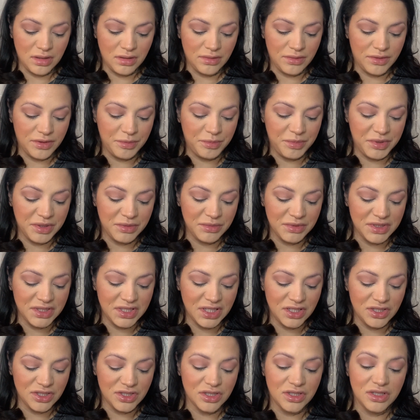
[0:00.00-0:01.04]
The
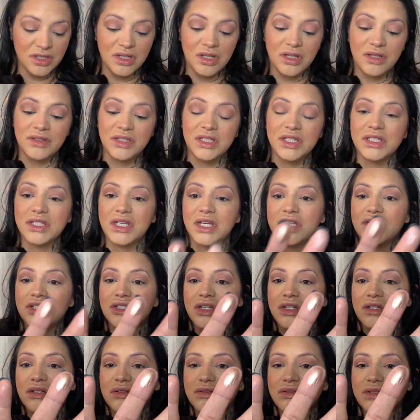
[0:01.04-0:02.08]
pigmentation on these
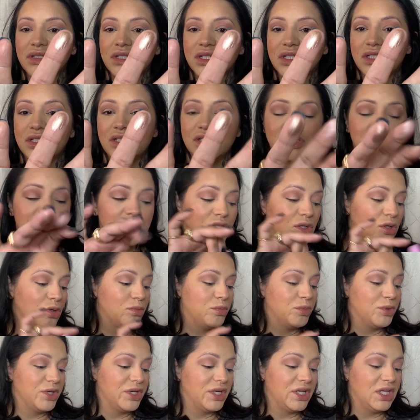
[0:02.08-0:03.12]
eyeshadows is so
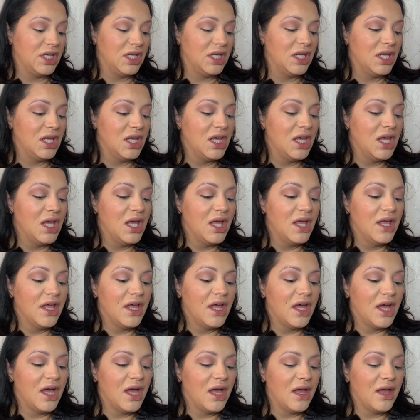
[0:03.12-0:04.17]
pretty.
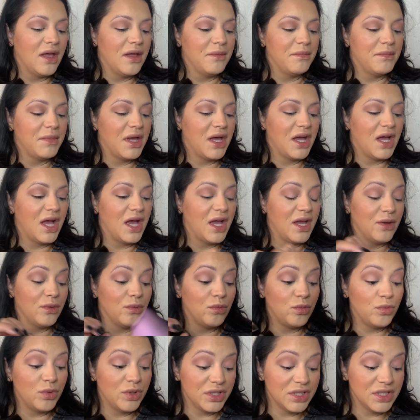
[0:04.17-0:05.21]
I
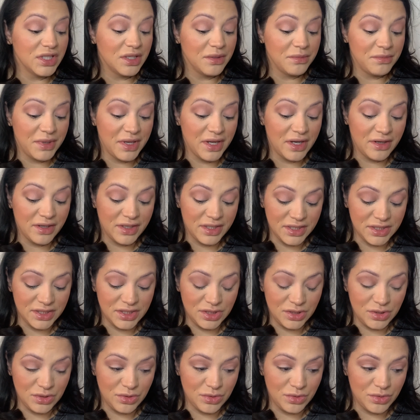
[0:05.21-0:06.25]
would compare it
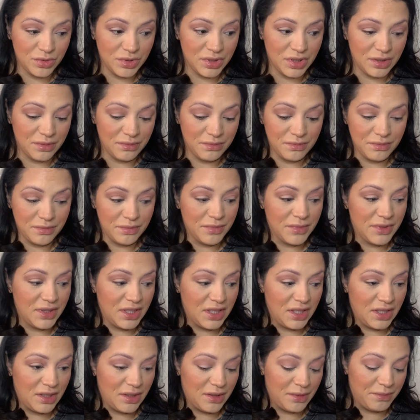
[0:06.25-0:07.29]
to
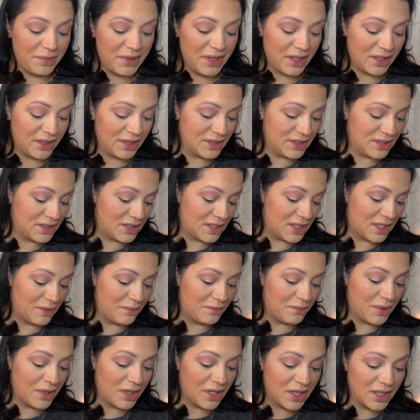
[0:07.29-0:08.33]
the palettes that I
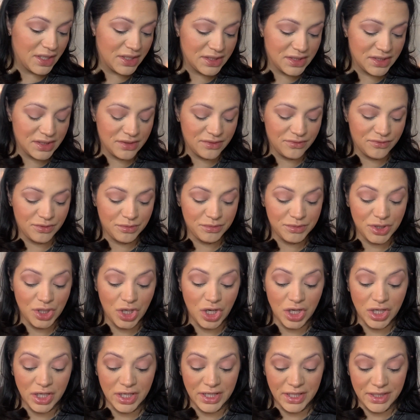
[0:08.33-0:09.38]
bought from
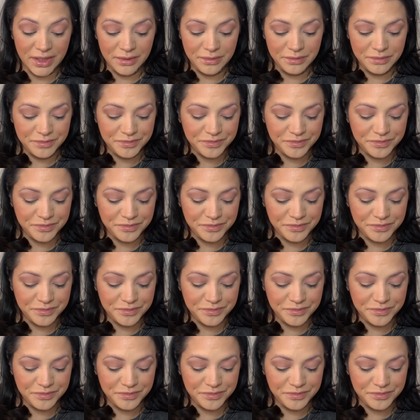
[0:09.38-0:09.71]
Target.